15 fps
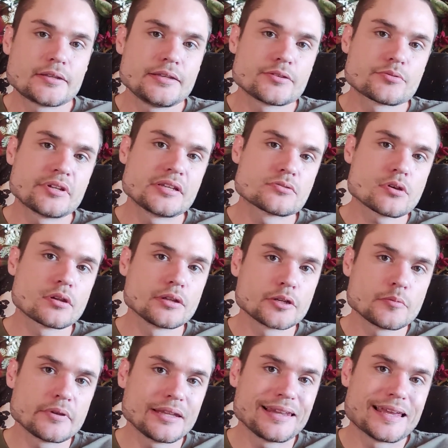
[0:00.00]
these readings are a
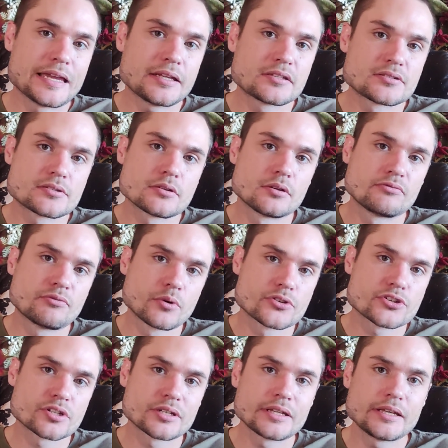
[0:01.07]
little bit late, so
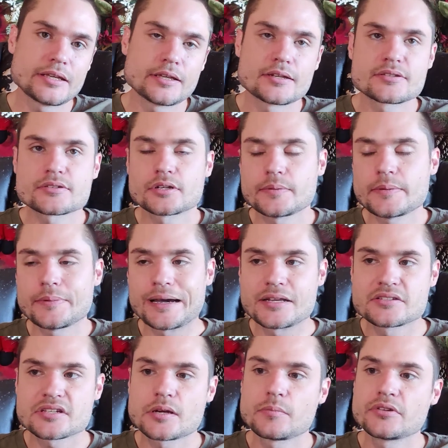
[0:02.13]
unfortunately it is going to be
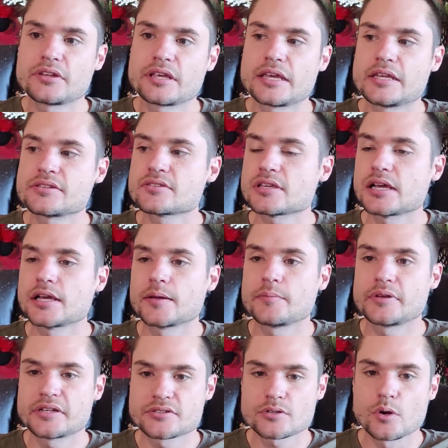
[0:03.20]
minus a couple days, uh,
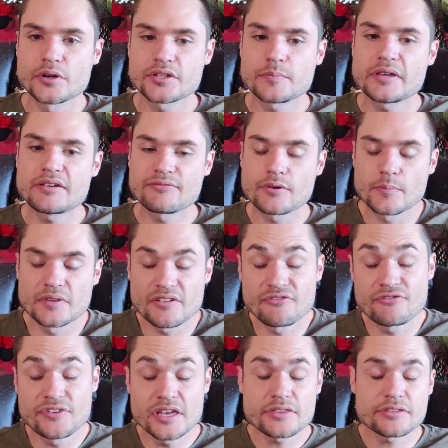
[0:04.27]
but it's going to be from the
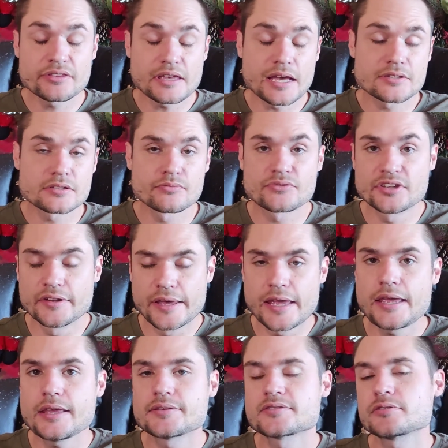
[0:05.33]
5th as of
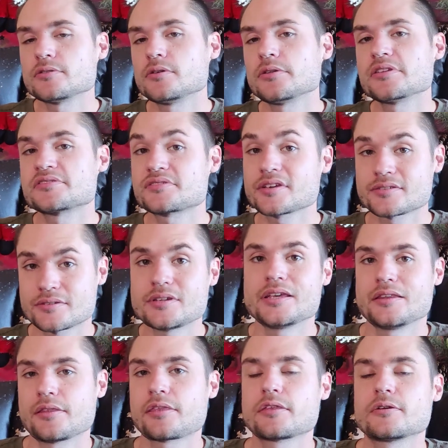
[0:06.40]
today until the
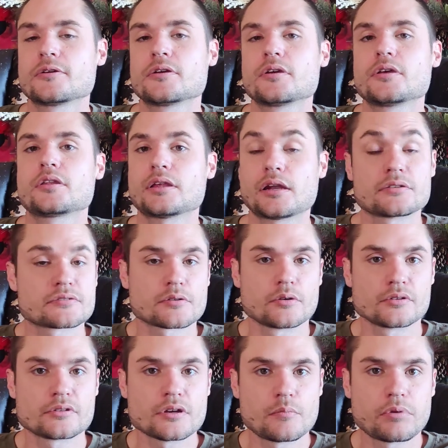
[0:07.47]
16th that it's
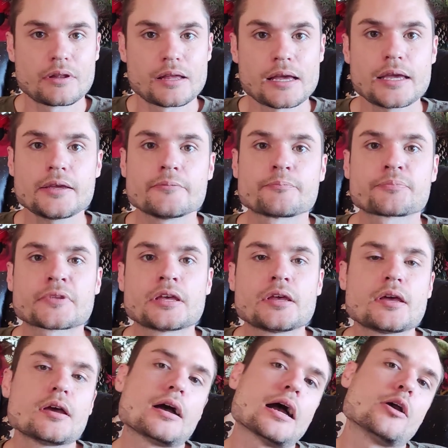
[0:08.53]
going to apply.
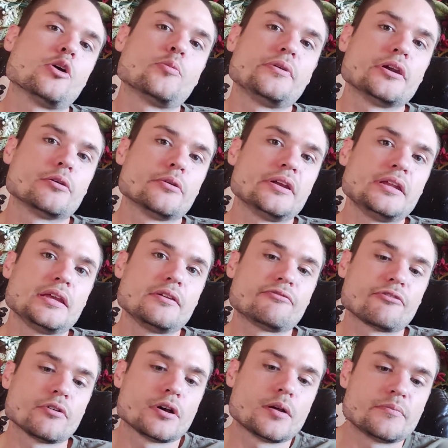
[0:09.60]
I will be reading
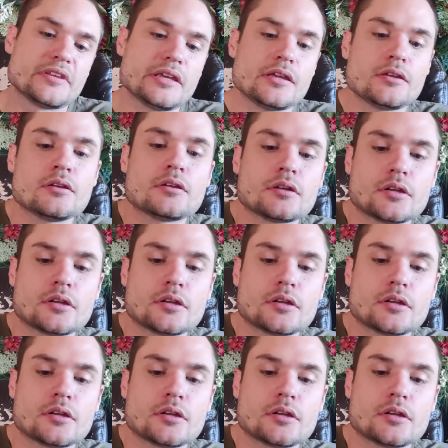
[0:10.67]
from the